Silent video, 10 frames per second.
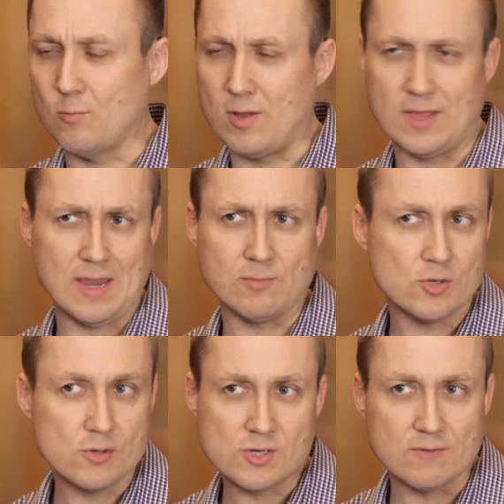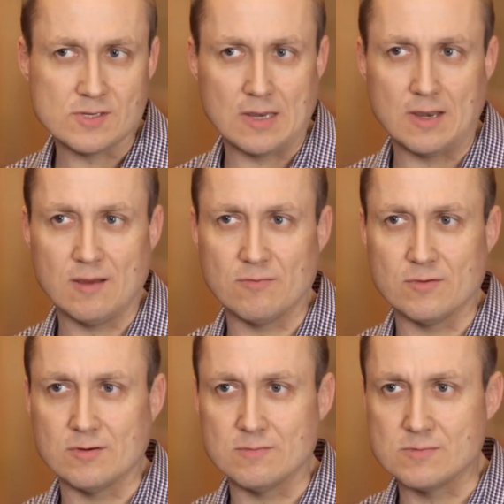while I came to church every Sunday
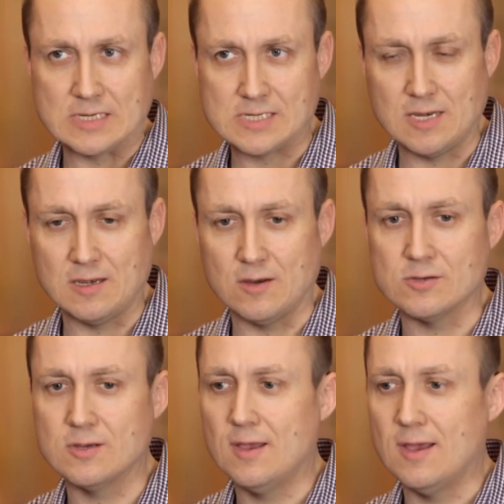for 16 years